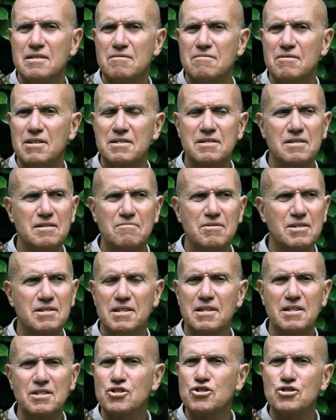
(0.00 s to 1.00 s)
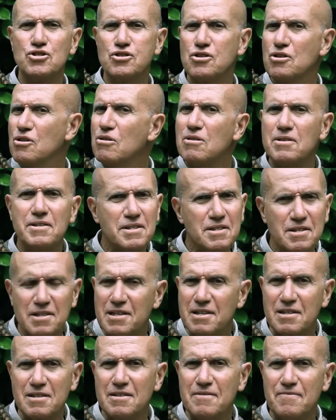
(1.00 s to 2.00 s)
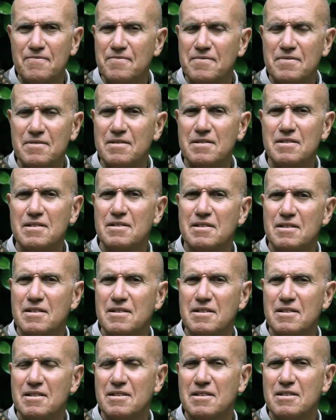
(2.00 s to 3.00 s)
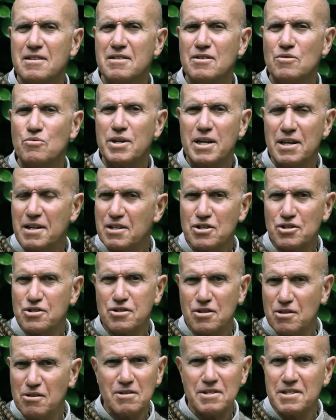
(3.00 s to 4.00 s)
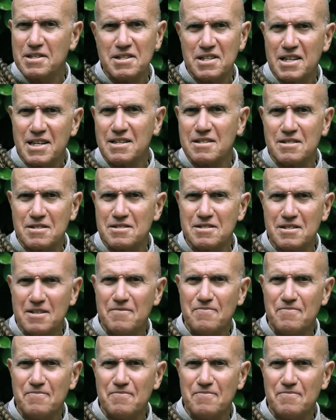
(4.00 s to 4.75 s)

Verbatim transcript: What, what an extraordinary thing. We are extraordinary things.